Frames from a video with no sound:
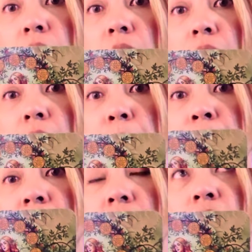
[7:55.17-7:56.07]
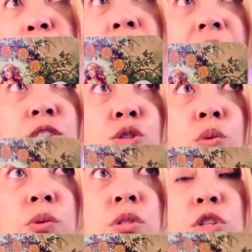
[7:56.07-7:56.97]
uh, picking up past
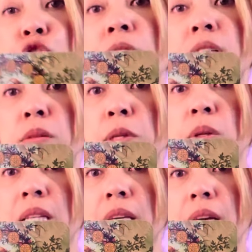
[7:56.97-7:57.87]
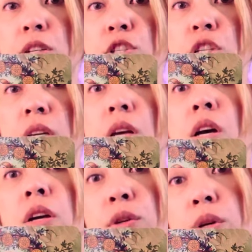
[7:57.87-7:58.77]
wounds and transmuting the energy.
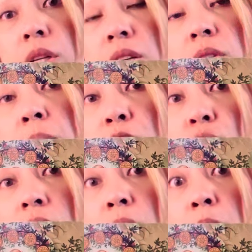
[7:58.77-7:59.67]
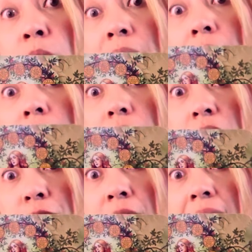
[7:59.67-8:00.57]
You could even be transmuting it into
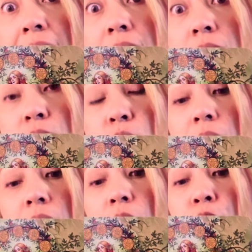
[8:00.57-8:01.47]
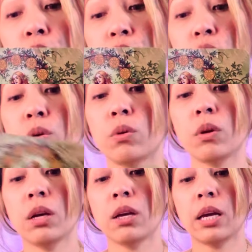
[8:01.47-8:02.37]
finances right now for you
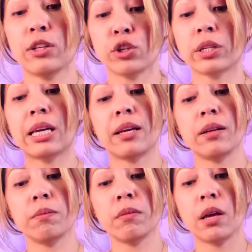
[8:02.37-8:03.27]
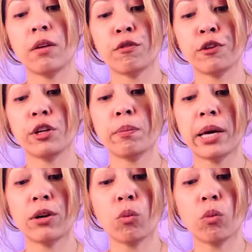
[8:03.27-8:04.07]
and your kin and for your better